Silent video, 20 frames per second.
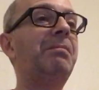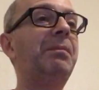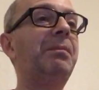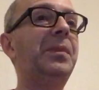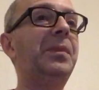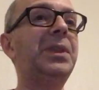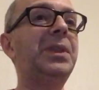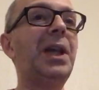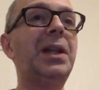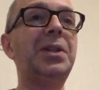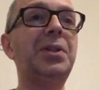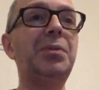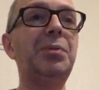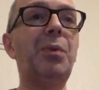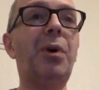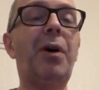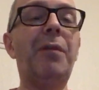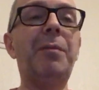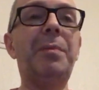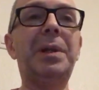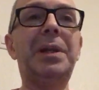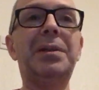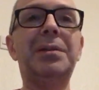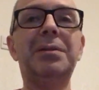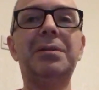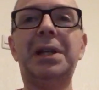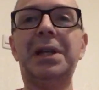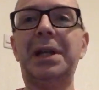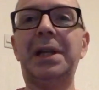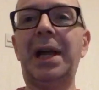telling you what I've been
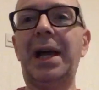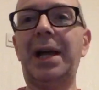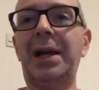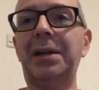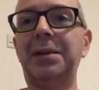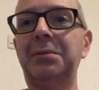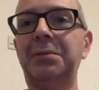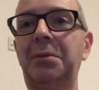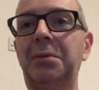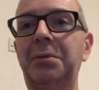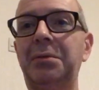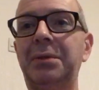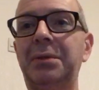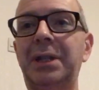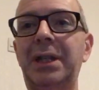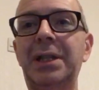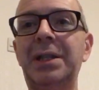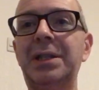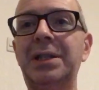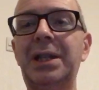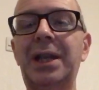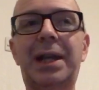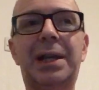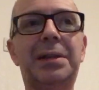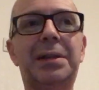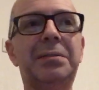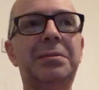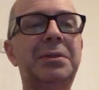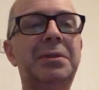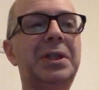looking at on the internet
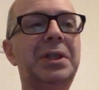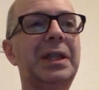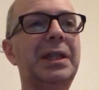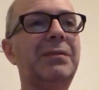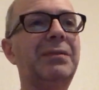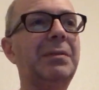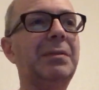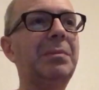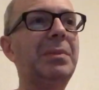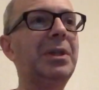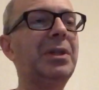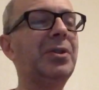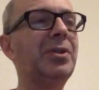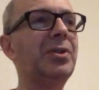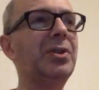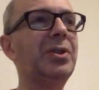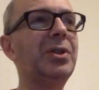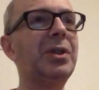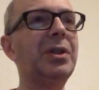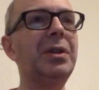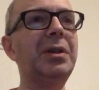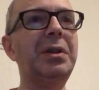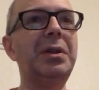this evening, because